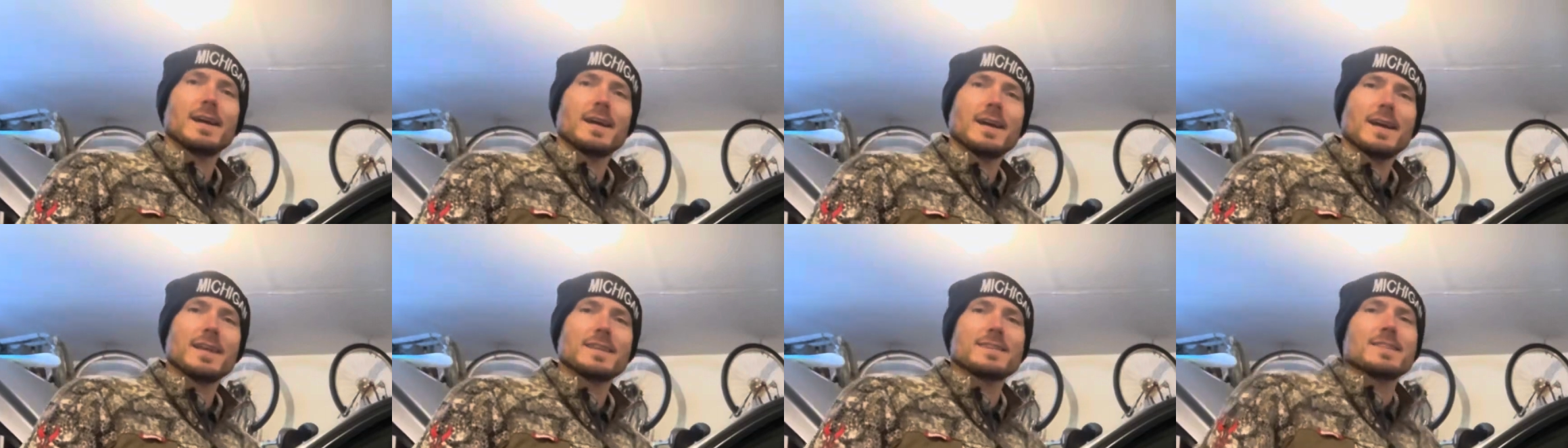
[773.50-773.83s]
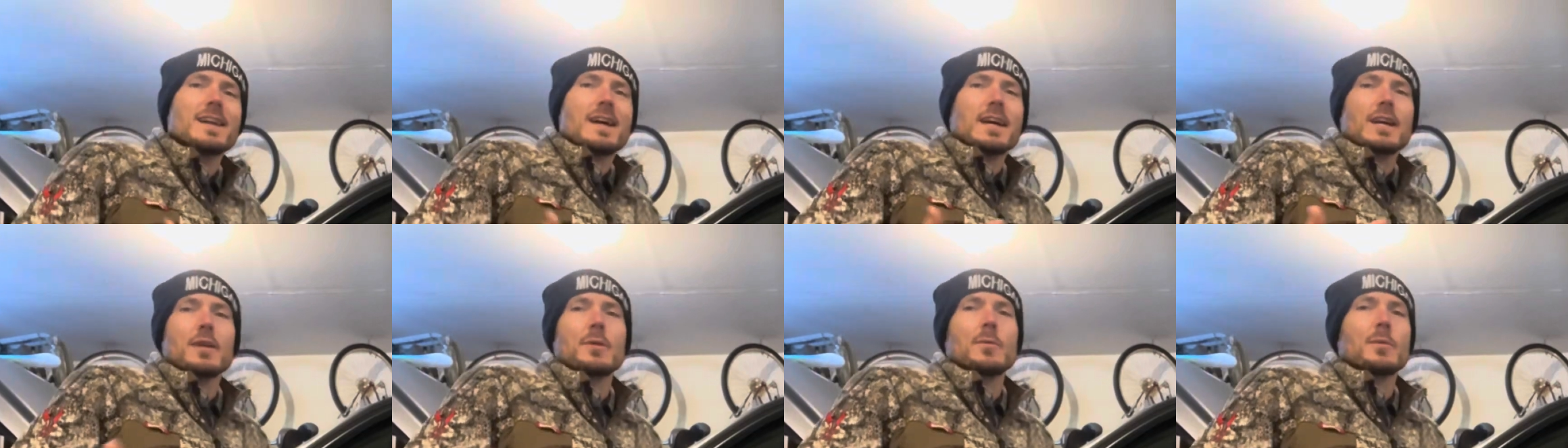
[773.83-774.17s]
it's
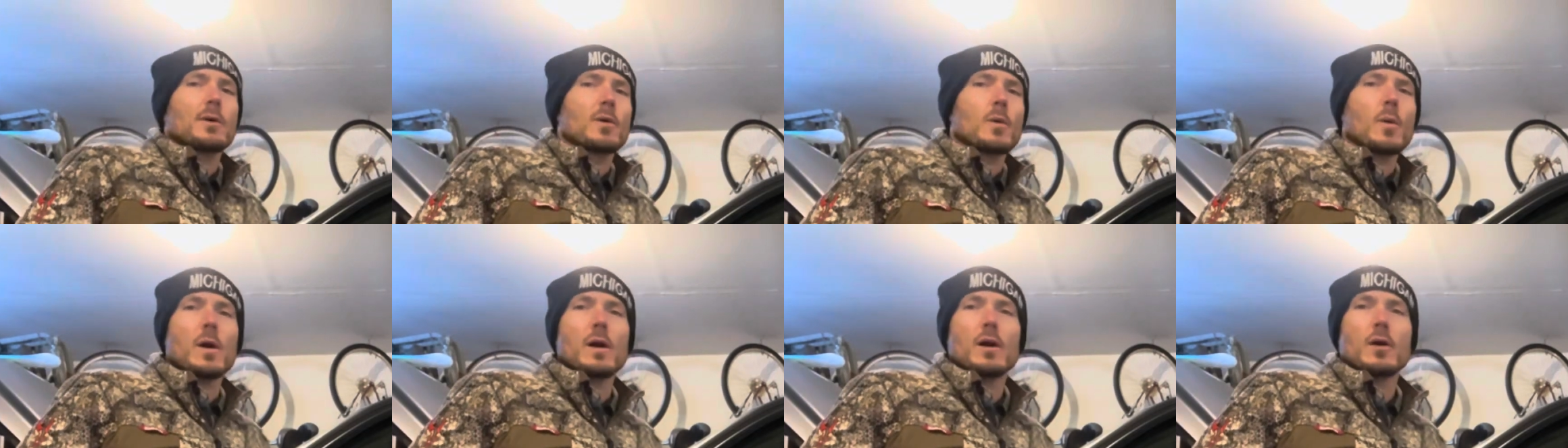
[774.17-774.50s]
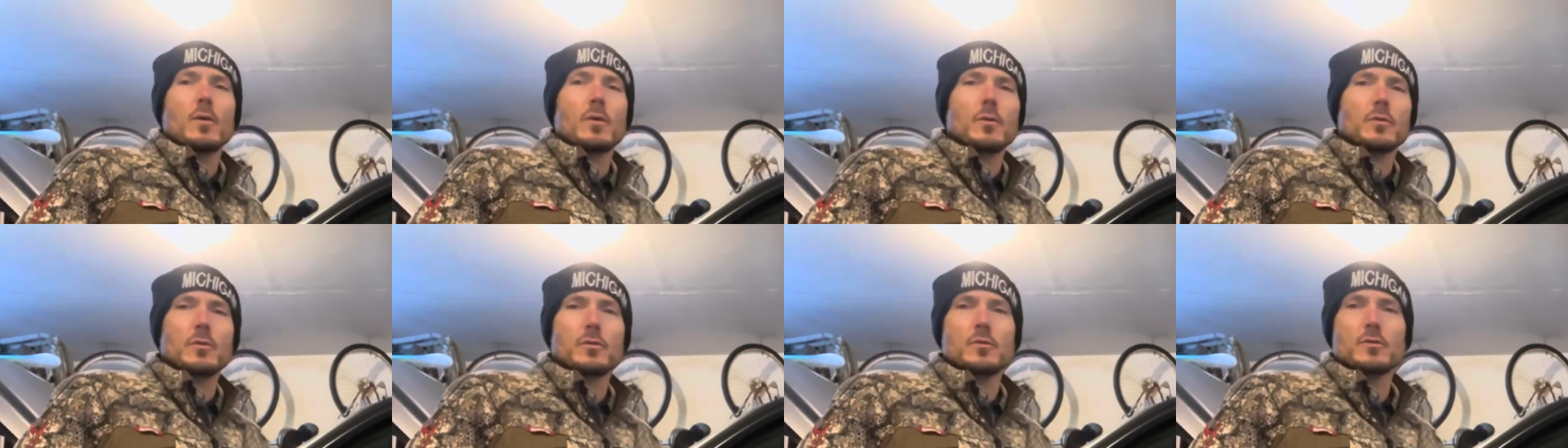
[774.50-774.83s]
not gonna require
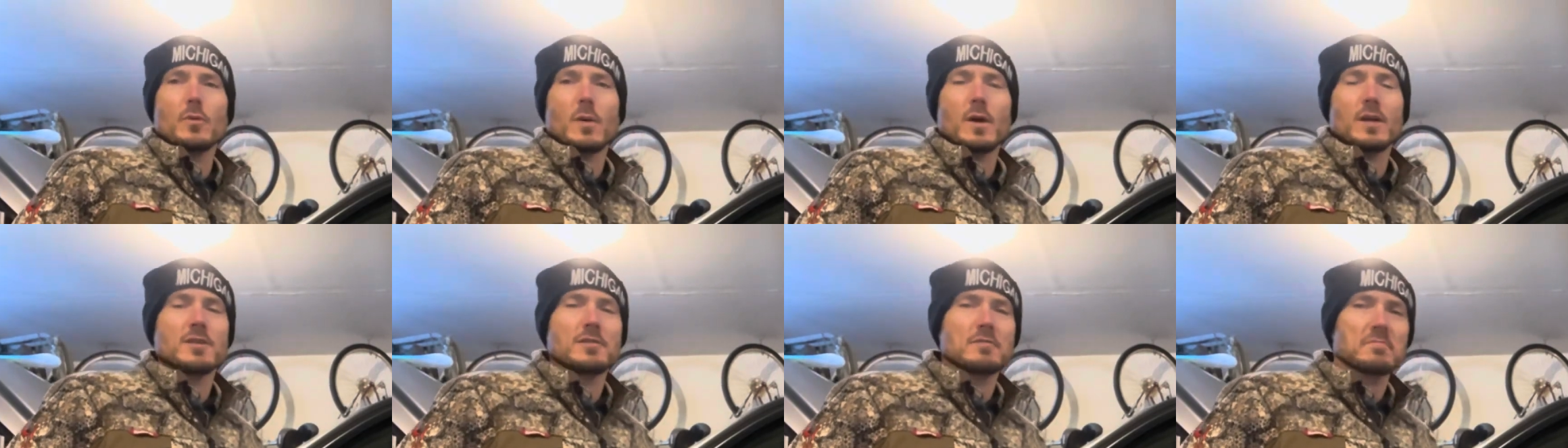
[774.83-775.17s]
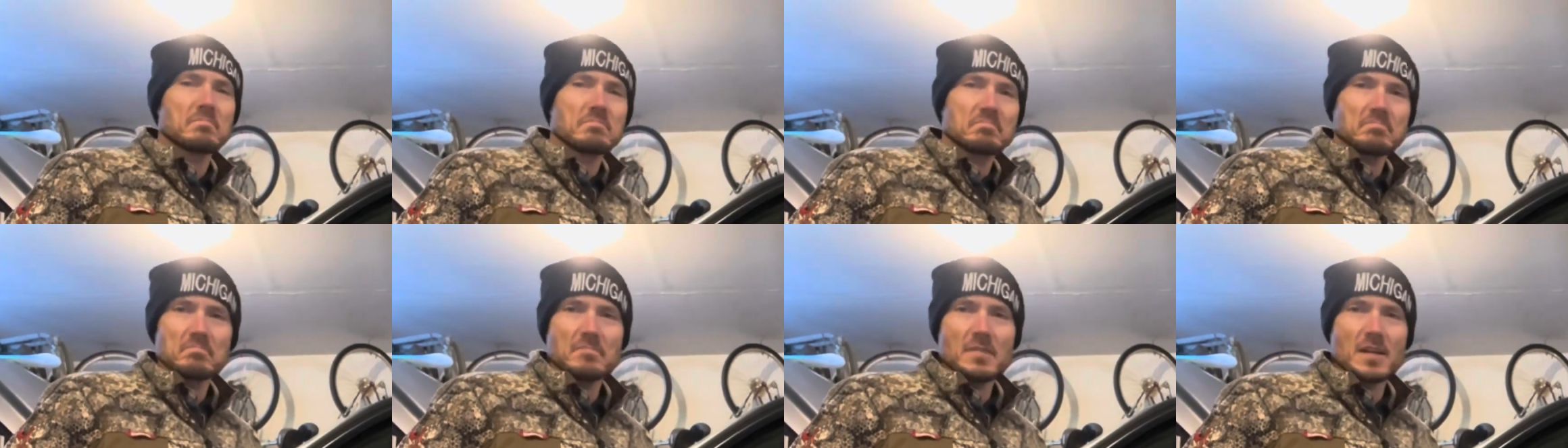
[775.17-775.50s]
going through twice.
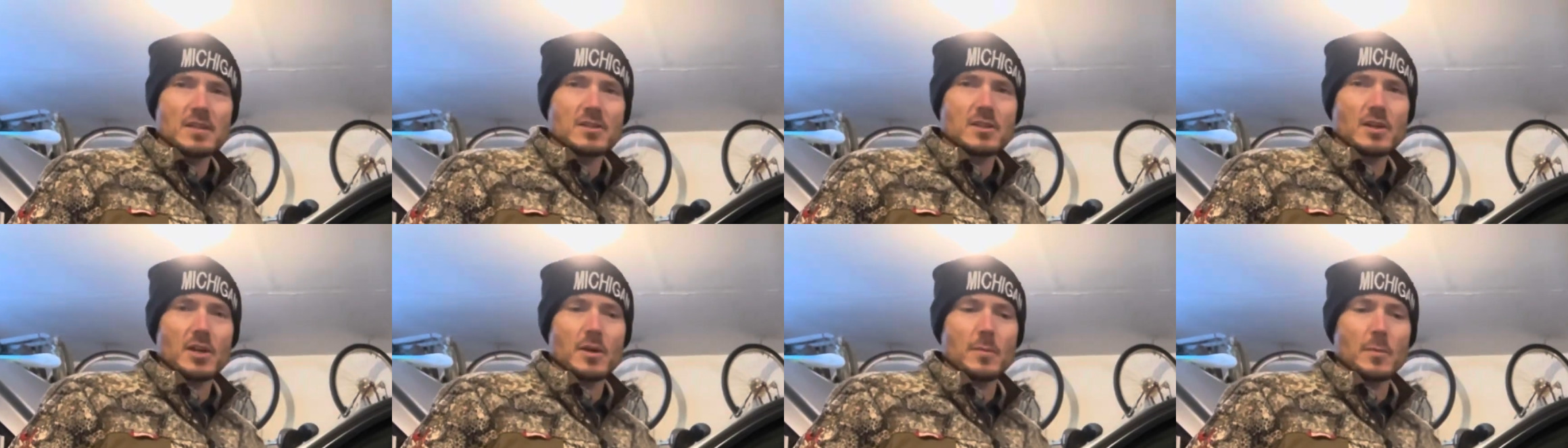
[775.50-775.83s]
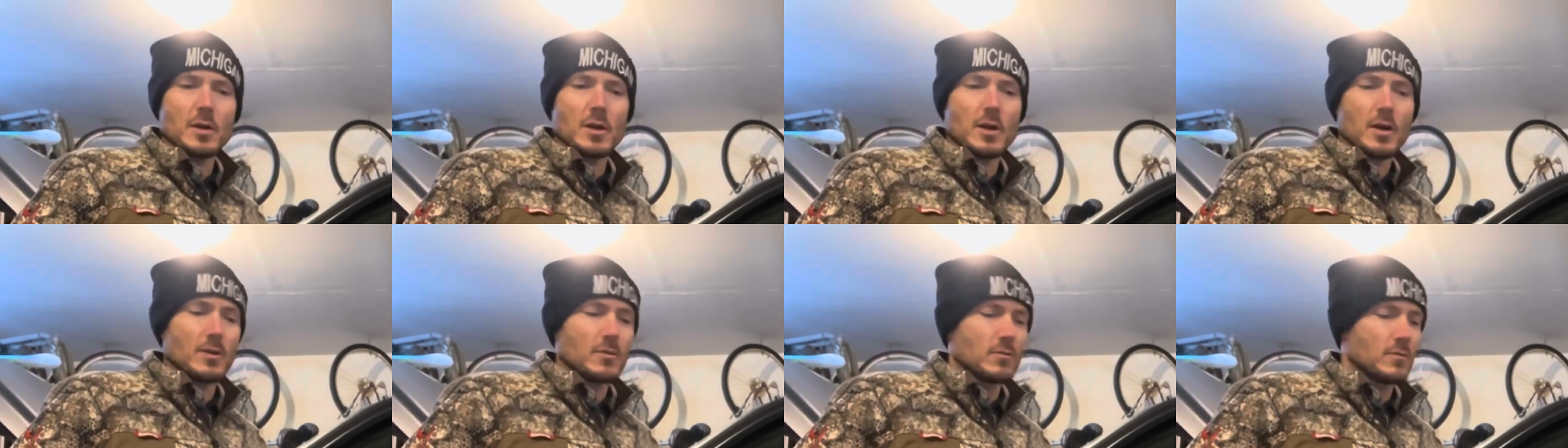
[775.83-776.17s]
It's gonna be
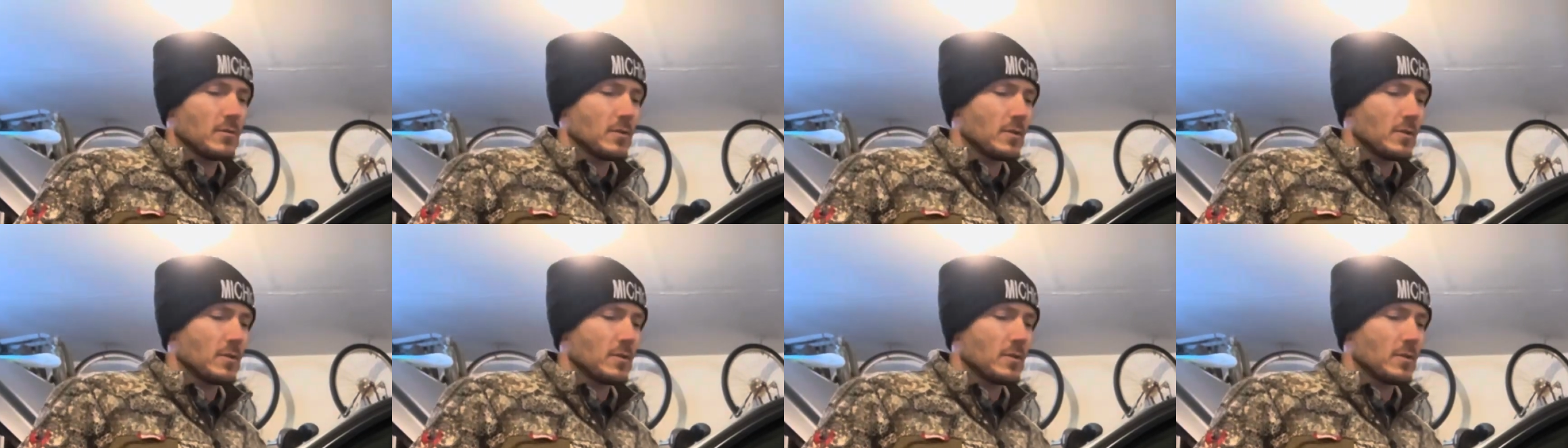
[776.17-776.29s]
good.